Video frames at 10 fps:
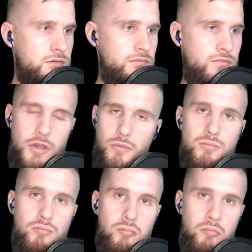So,
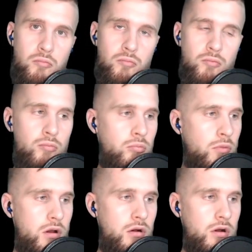
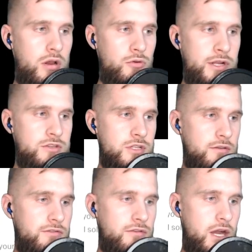great
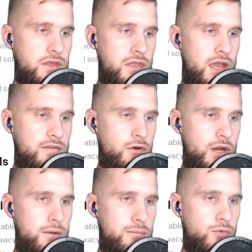stuff. I think they have a
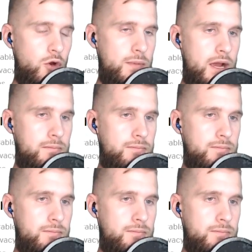great roadmap.